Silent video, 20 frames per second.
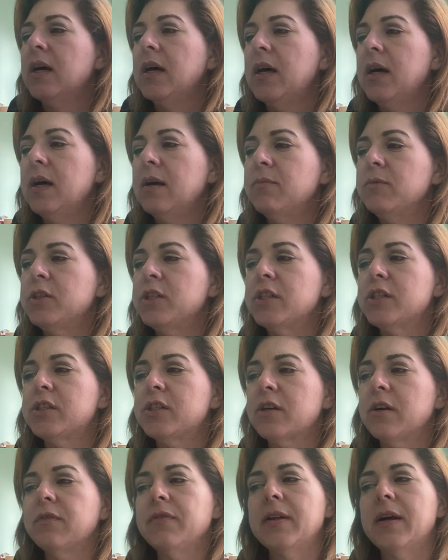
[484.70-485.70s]
um, which is
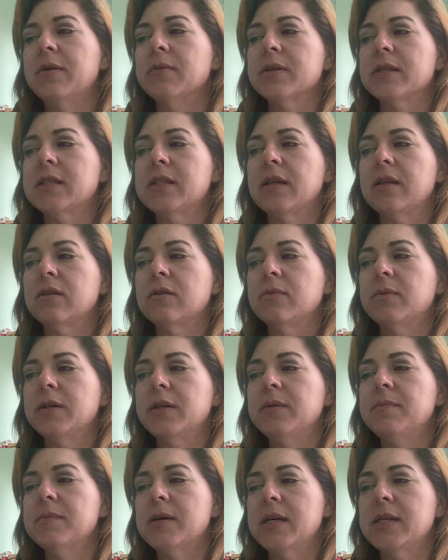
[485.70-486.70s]
starflower,
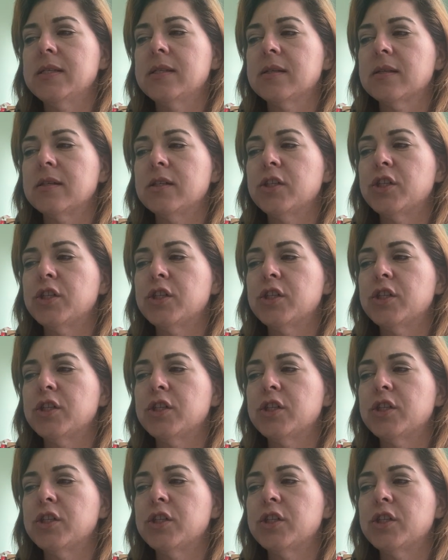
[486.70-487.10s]
sandalwood, musk,